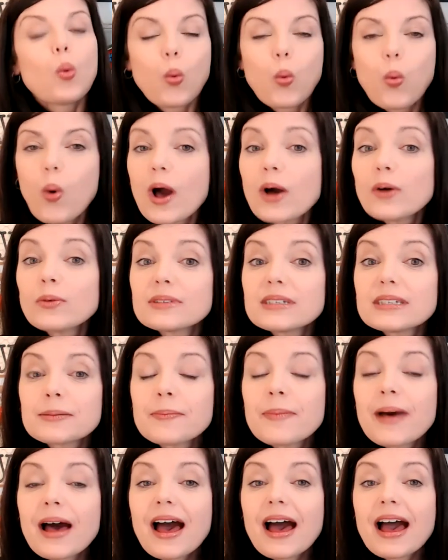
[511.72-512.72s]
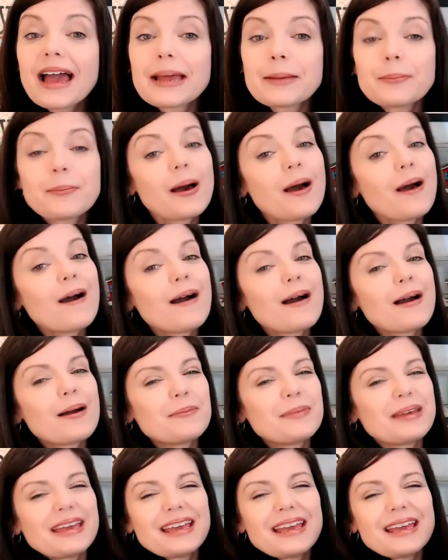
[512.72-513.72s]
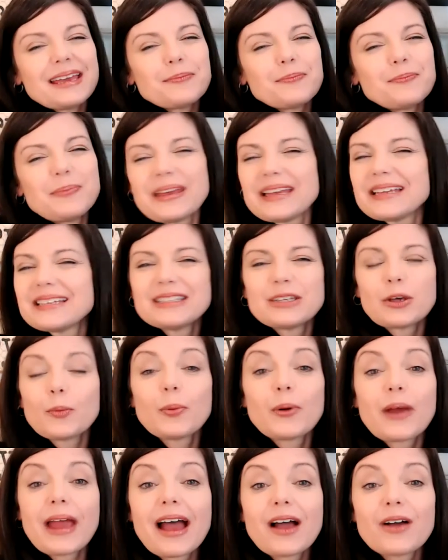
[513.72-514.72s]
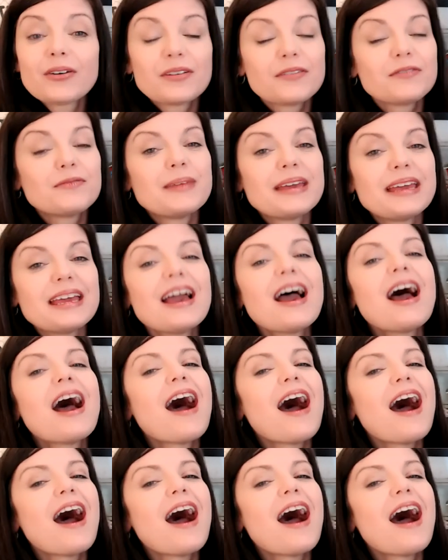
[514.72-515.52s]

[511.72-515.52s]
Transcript: Won't my mommy be so proud of me?